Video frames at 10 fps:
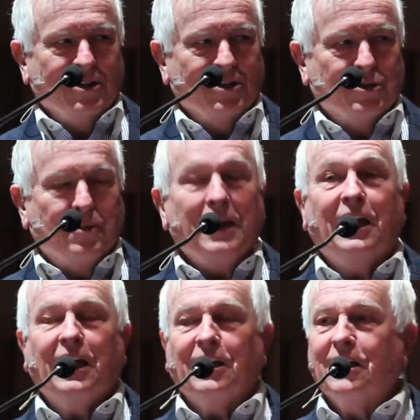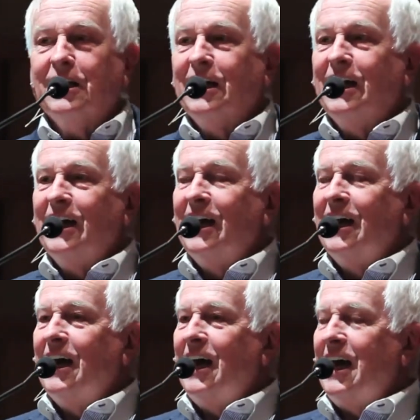speaking
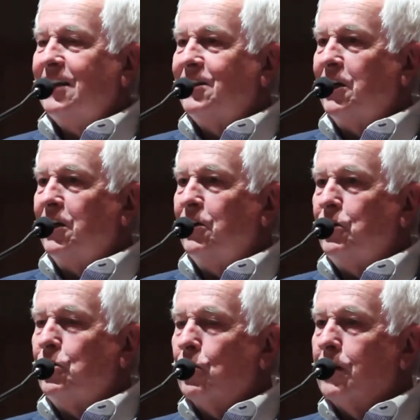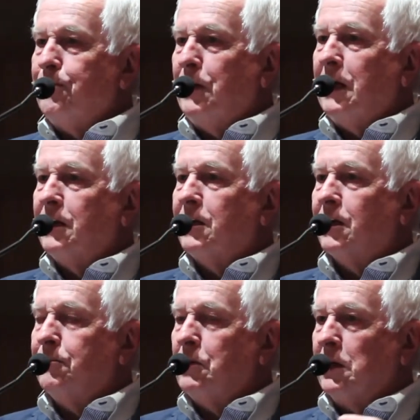at the European
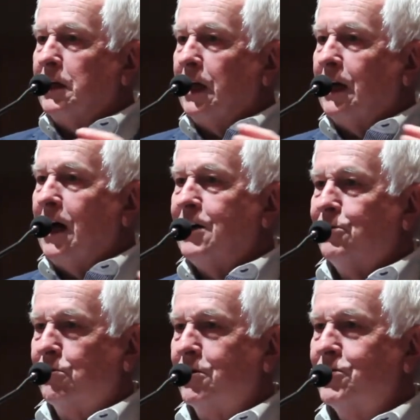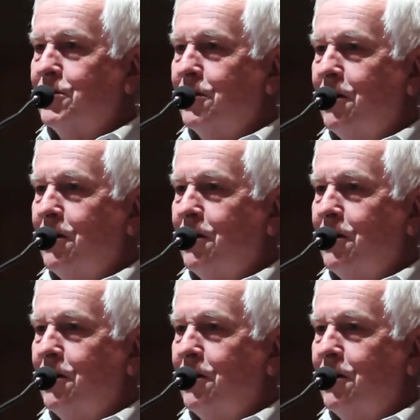Community Congress,